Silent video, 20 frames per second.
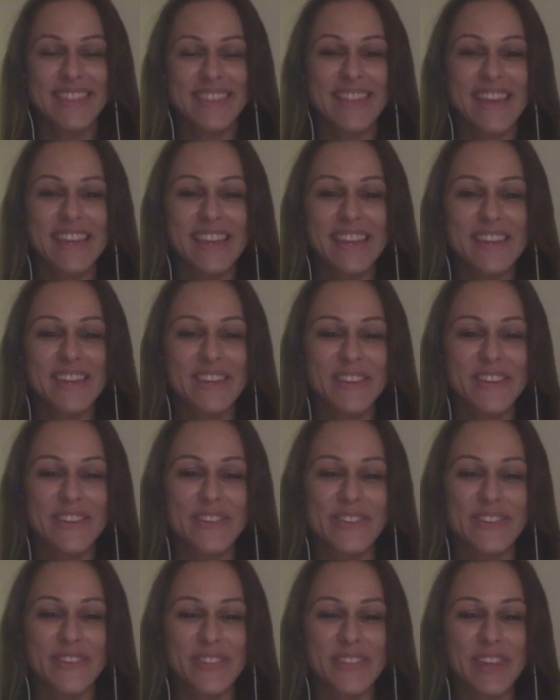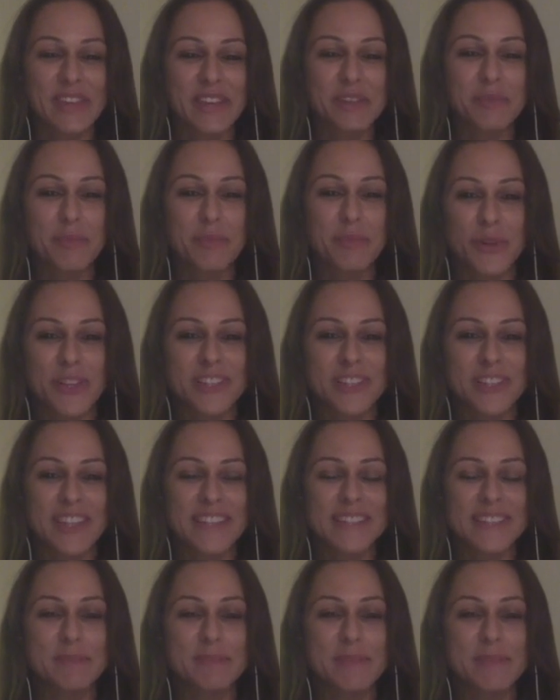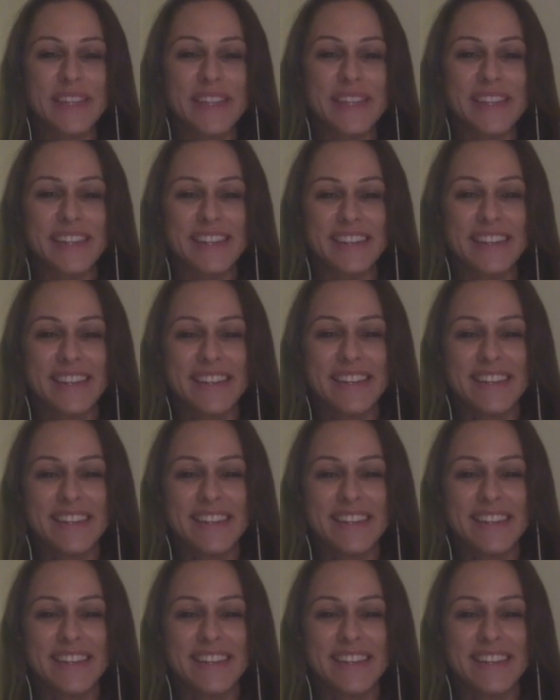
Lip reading: Thank you. Thank you, Paula. Nice to be here.